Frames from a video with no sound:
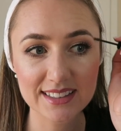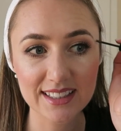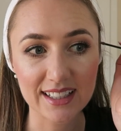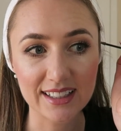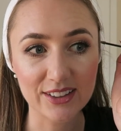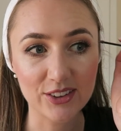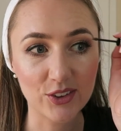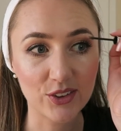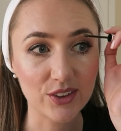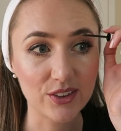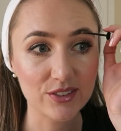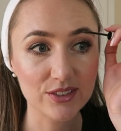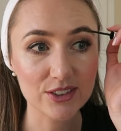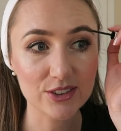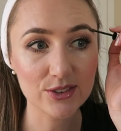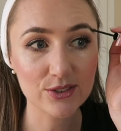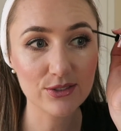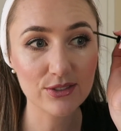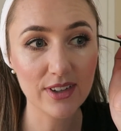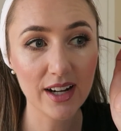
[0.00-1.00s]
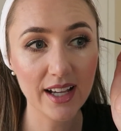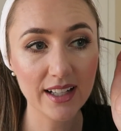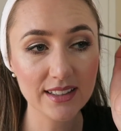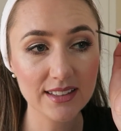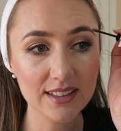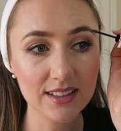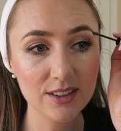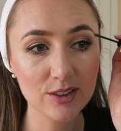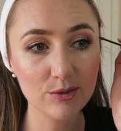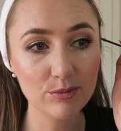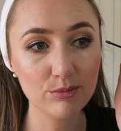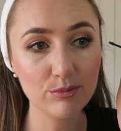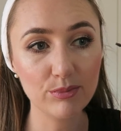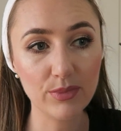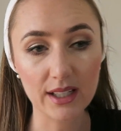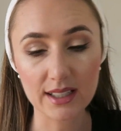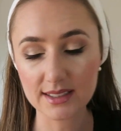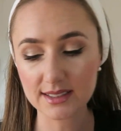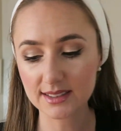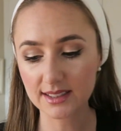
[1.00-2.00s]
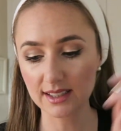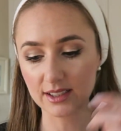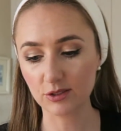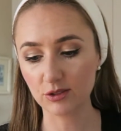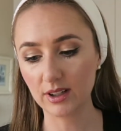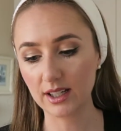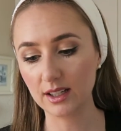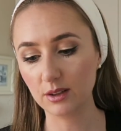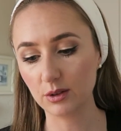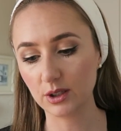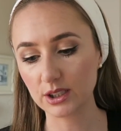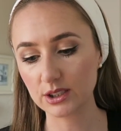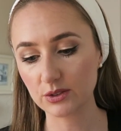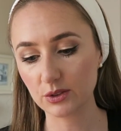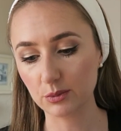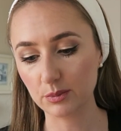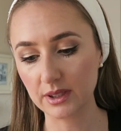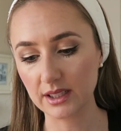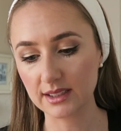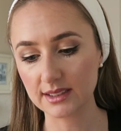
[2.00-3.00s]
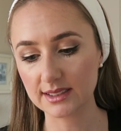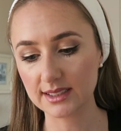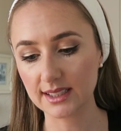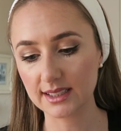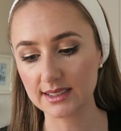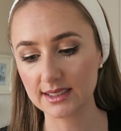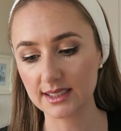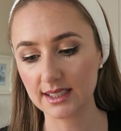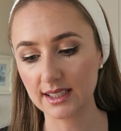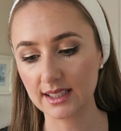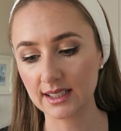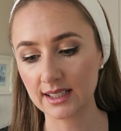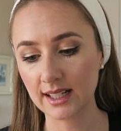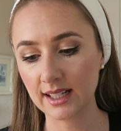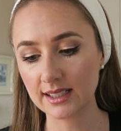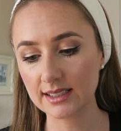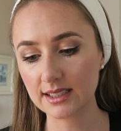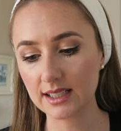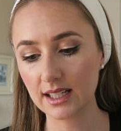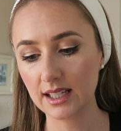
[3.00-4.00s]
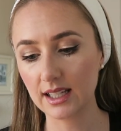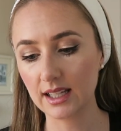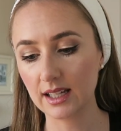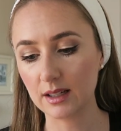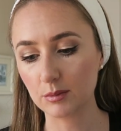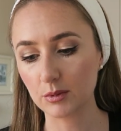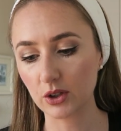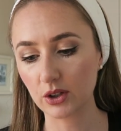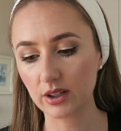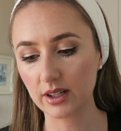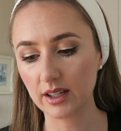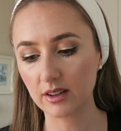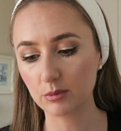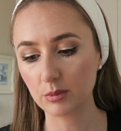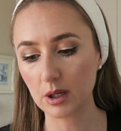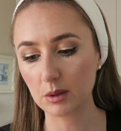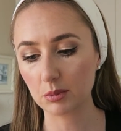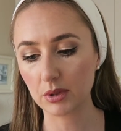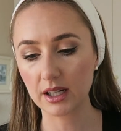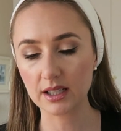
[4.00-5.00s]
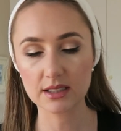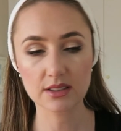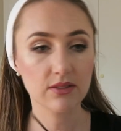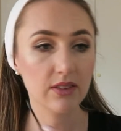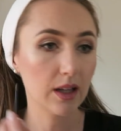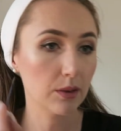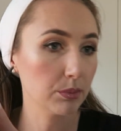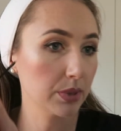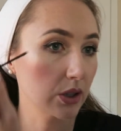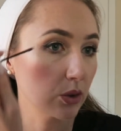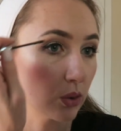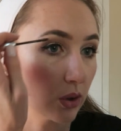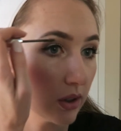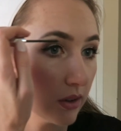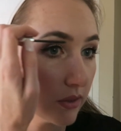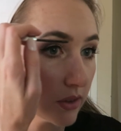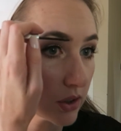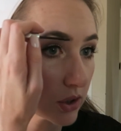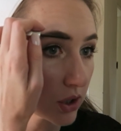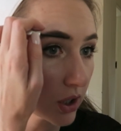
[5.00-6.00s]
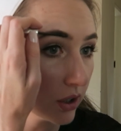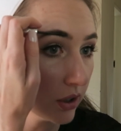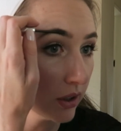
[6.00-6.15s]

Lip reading: I don't know if it's random, but it really works for me. It sets it in nicely. I'm not going to have my brows flapping all over the show.